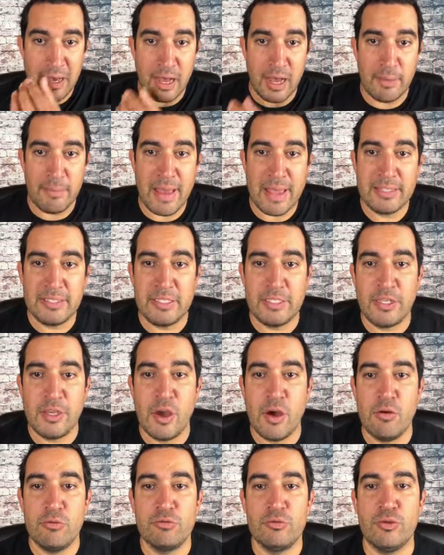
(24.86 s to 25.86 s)

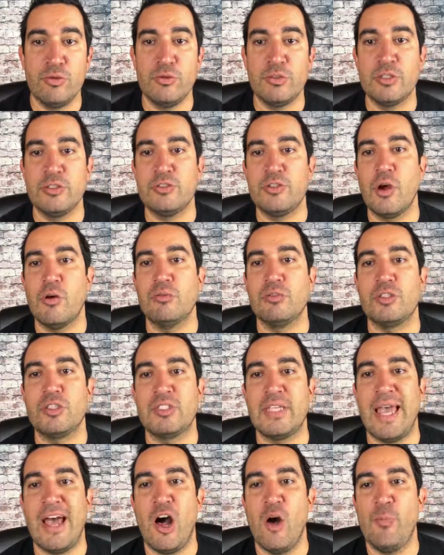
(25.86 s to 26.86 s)
SEO do's and
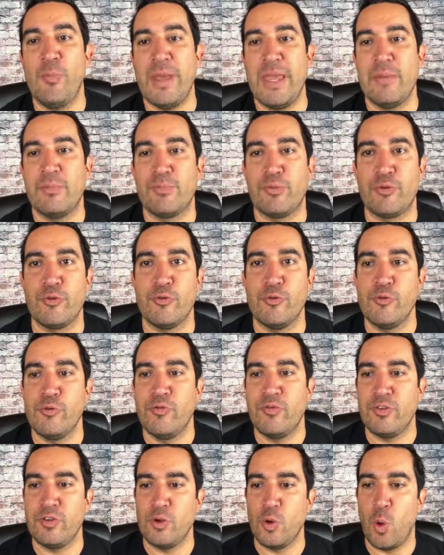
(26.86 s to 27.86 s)
don'ts to help
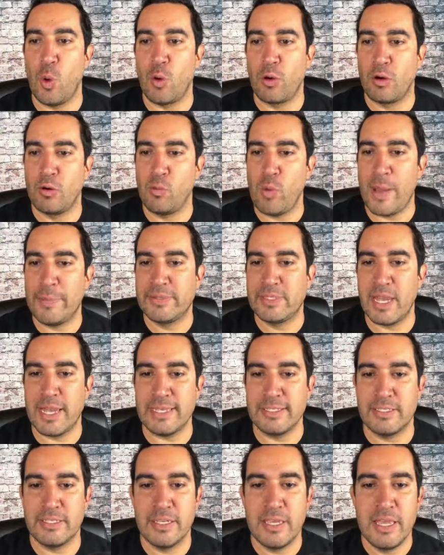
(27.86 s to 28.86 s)
improve your
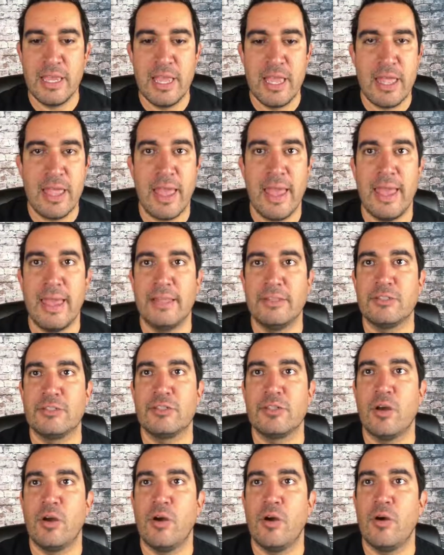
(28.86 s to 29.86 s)
website. And
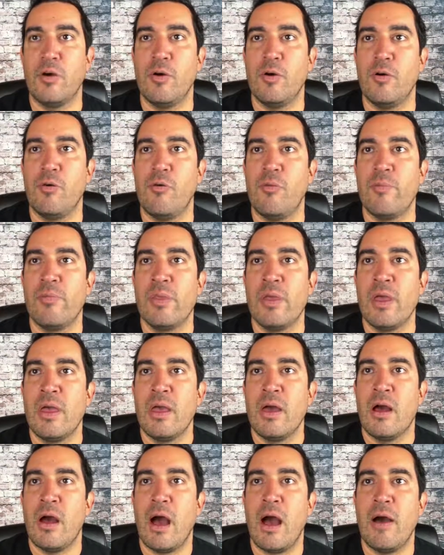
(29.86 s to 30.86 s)
so
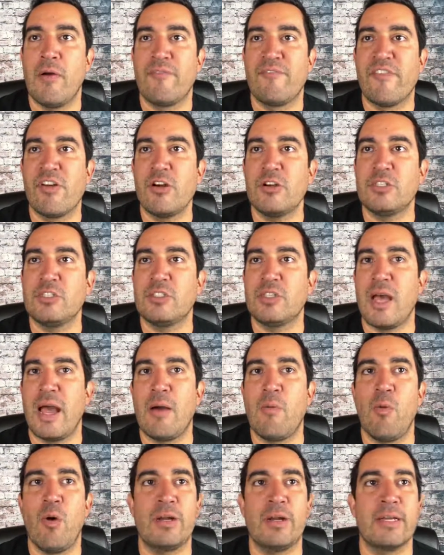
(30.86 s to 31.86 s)
first,
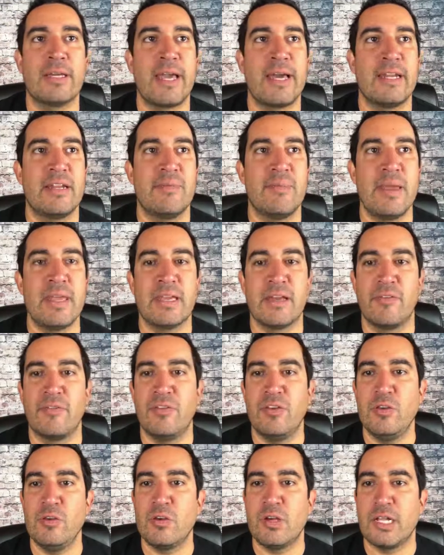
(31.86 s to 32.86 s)
I want to kind of make a
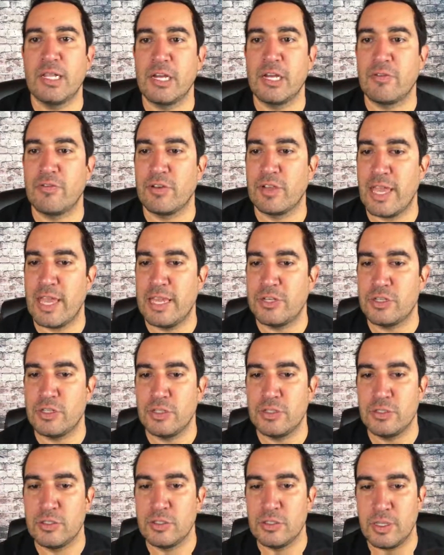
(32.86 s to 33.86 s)
few
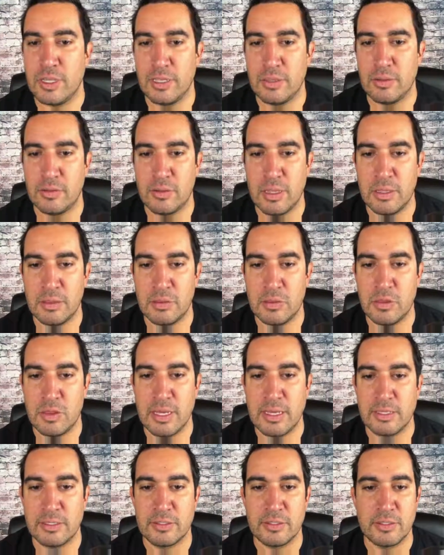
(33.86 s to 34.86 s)
clarifications and
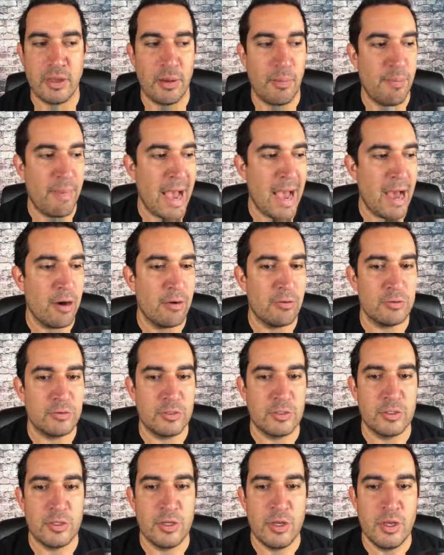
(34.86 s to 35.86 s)
things
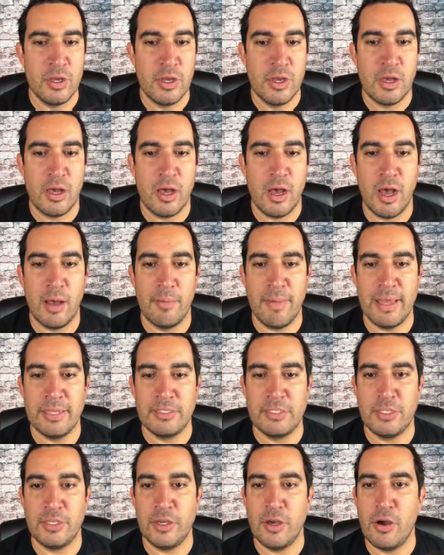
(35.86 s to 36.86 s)
about
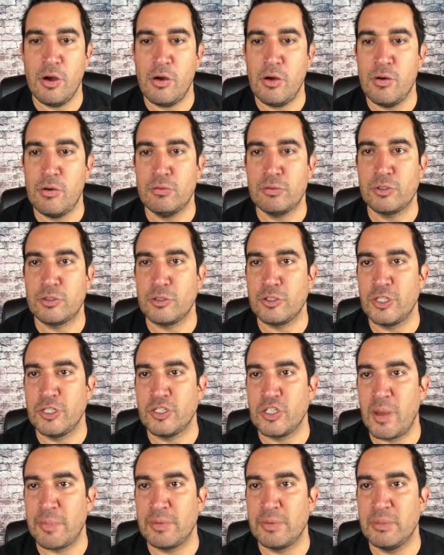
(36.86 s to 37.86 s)
SEO. Search
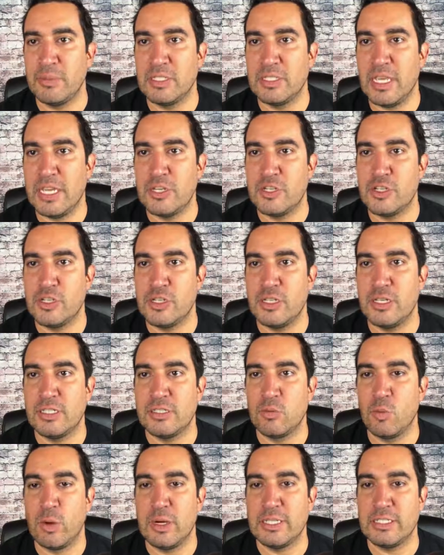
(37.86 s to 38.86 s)
engine optimization
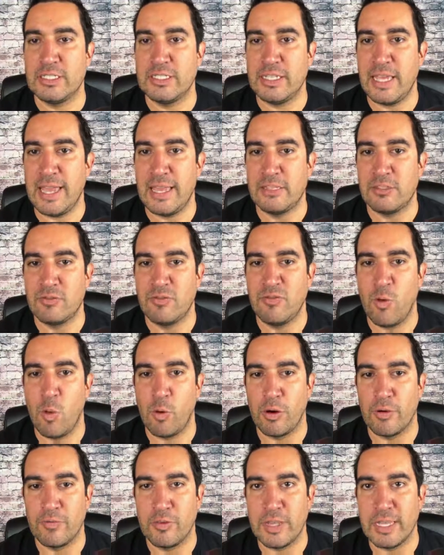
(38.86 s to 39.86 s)
is what it stands
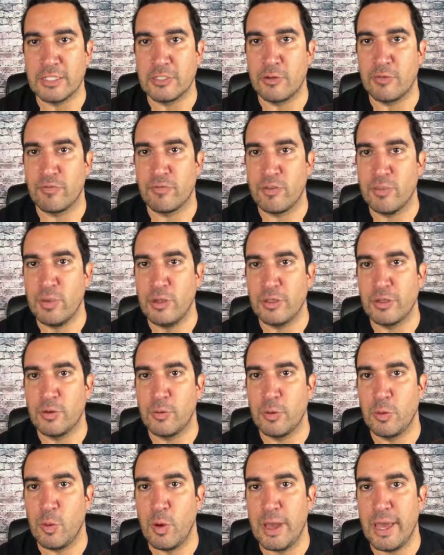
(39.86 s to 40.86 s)
for, if you guys aren't
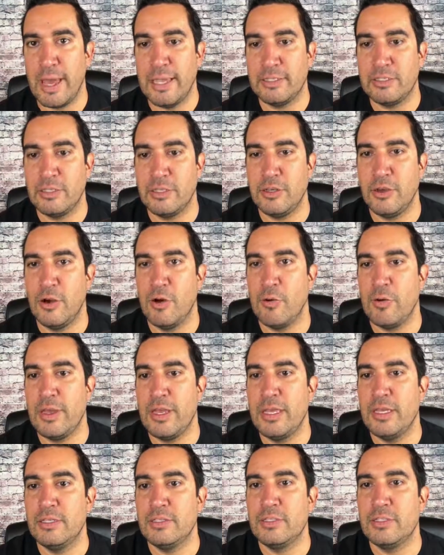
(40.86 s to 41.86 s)
familiar with what SEO
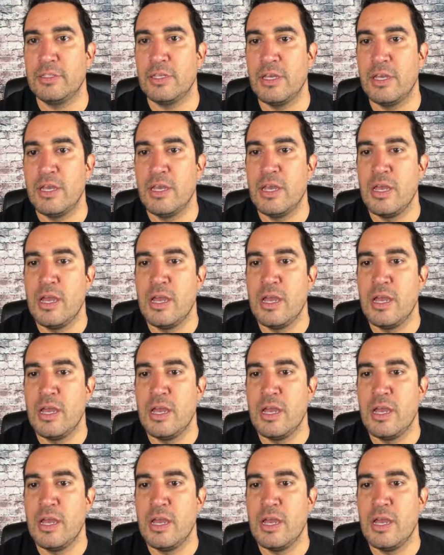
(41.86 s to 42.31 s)
is.